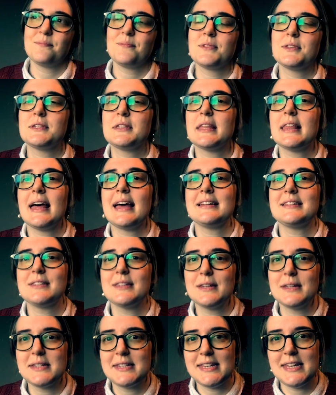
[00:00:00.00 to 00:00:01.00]
So that's
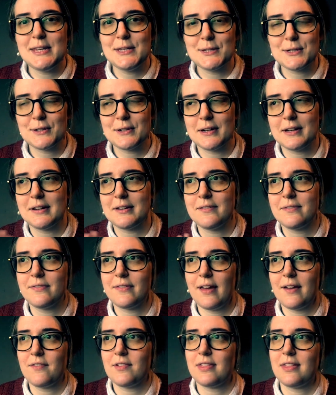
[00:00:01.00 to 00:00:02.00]
a teaser of
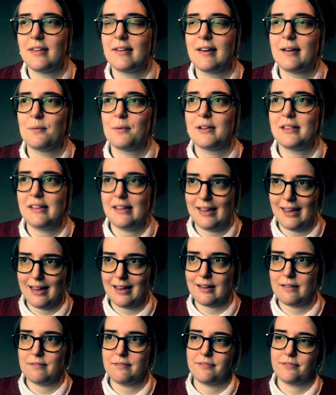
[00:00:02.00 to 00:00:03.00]
everything I really
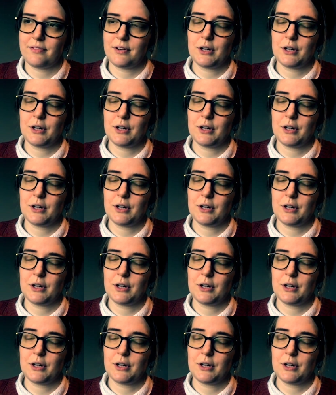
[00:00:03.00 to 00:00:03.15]
have